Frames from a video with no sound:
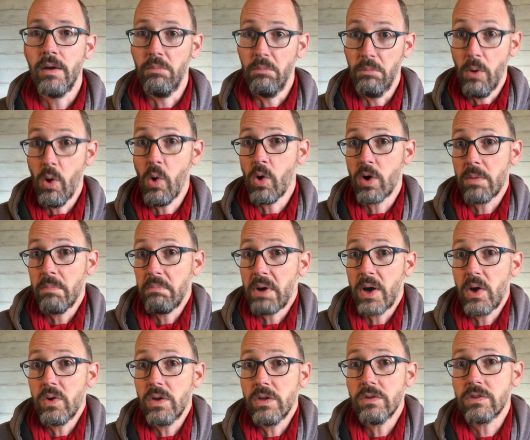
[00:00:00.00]
more
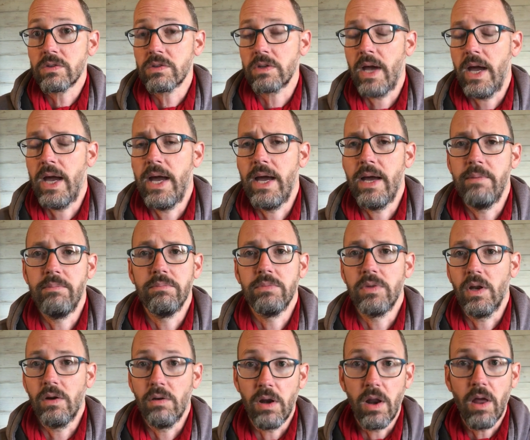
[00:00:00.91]
components
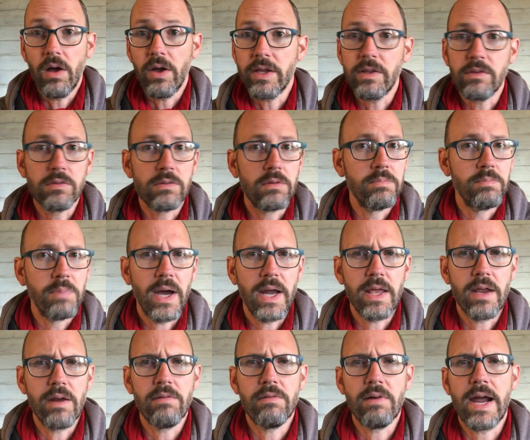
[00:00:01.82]
in lights,
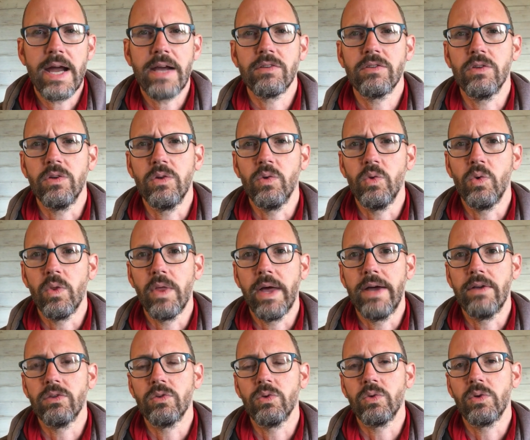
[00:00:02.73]
pannier racks and all
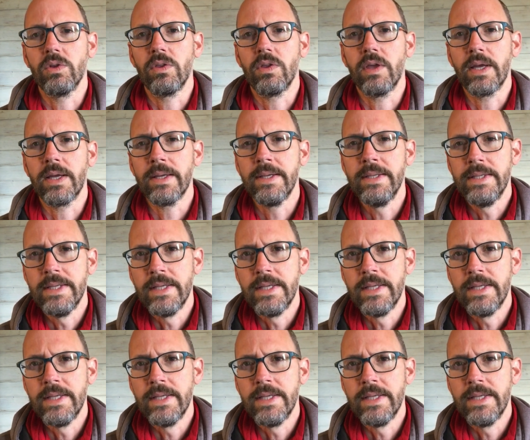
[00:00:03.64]
that sort of thing.